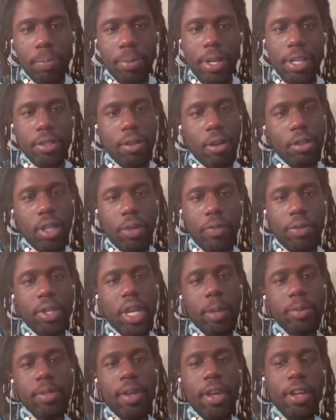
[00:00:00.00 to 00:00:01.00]
all different
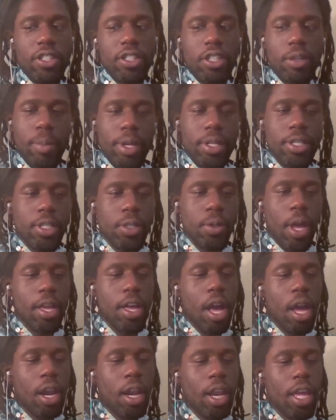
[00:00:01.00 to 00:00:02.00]
types of instruments. So I
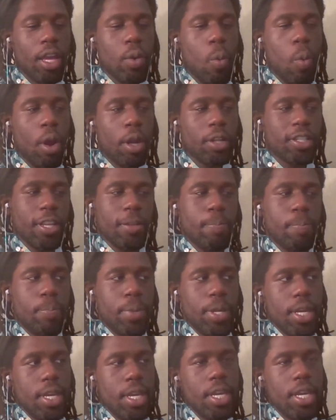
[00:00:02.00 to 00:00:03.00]
kind of like wanted to like
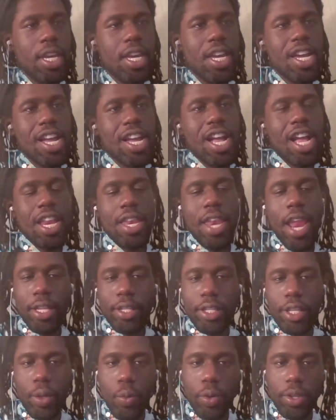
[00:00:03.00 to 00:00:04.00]
be
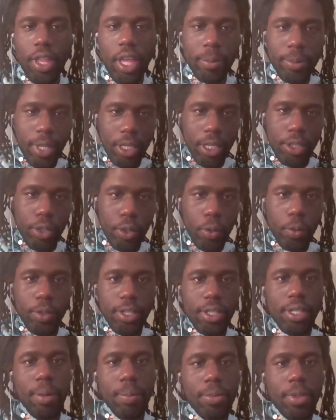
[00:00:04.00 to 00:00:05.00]
connected with him, to like do
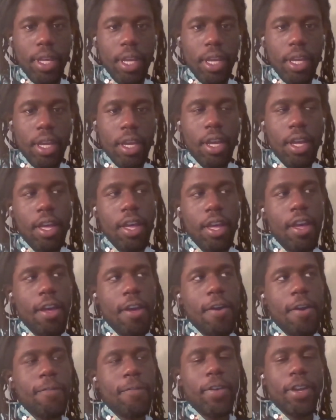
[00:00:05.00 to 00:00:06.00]
something
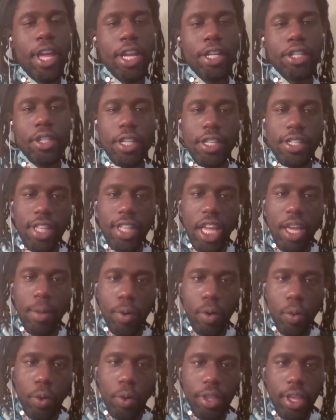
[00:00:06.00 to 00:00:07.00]
financially stable
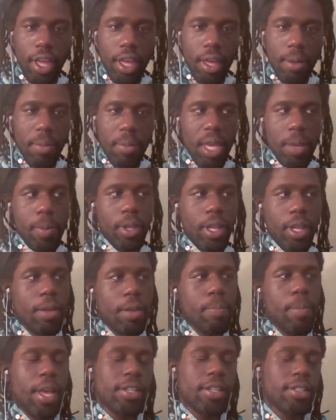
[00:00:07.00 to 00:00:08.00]
with him. Maybe like
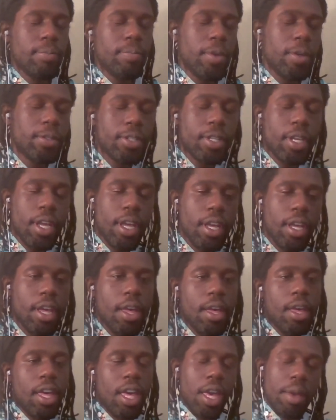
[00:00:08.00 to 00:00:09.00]
make some music,
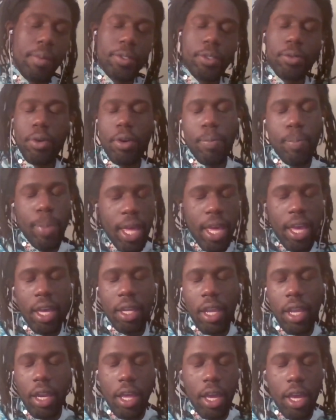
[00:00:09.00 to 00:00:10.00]
maybe start a band,
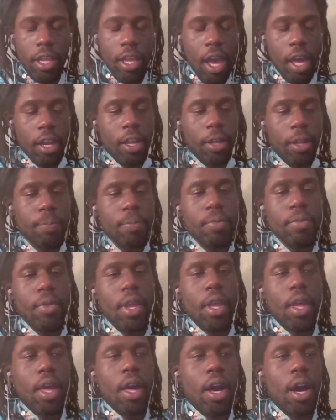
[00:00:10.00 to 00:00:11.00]
yada yada yada.
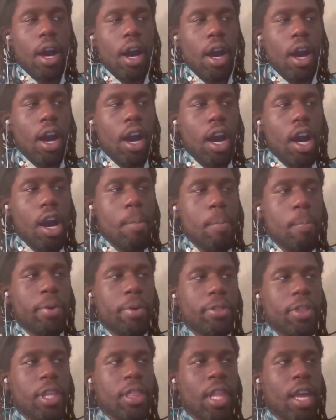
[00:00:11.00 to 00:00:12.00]
But
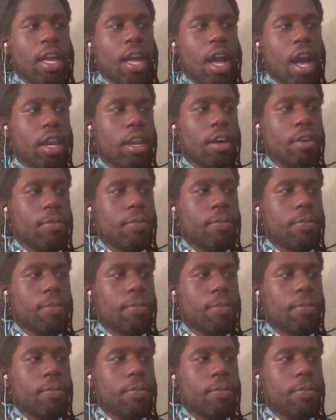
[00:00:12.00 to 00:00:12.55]
then that kind of